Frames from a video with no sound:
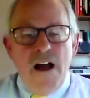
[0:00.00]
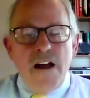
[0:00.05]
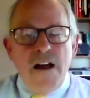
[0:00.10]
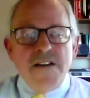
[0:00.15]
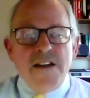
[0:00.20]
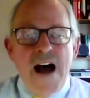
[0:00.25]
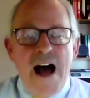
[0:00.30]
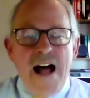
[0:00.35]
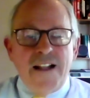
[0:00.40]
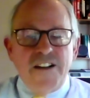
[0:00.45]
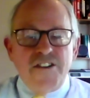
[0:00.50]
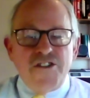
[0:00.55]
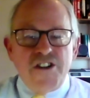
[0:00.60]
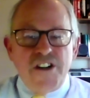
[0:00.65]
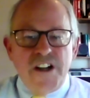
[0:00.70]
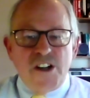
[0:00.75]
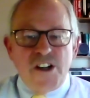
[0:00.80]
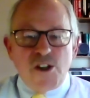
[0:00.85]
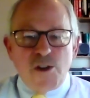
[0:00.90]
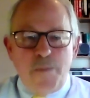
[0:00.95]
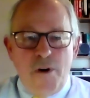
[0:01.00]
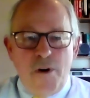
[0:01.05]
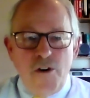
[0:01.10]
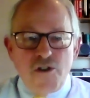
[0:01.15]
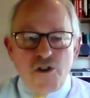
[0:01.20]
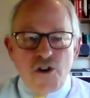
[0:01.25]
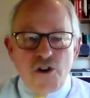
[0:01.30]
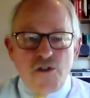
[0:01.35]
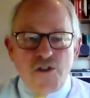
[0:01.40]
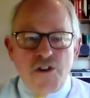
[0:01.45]
knowledge and
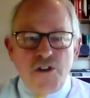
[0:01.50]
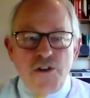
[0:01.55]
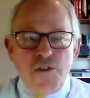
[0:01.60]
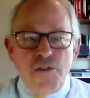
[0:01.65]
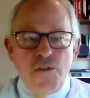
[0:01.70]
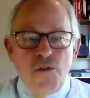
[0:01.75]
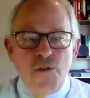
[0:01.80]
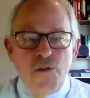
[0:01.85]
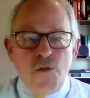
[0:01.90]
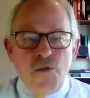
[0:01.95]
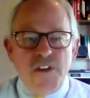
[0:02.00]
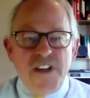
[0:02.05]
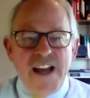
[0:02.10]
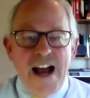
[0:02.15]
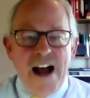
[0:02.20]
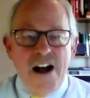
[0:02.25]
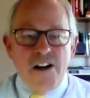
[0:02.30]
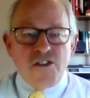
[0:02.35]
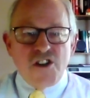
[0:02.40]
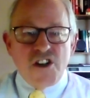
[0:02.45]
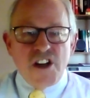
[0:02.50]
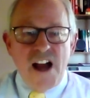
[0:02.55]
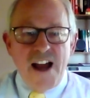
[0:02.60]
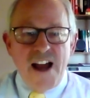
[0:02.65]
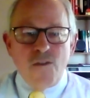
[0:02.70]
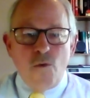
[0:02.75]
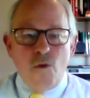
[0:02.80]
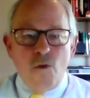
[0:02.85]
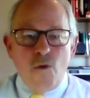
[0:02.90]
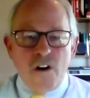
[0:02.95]
exposure to the
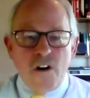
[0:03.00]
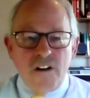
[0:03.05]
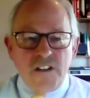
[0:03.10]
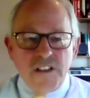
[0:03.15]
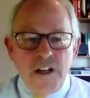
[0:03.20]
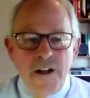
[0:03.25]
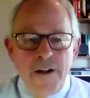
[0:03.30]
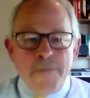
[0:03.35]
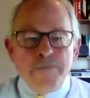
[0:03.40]
outside world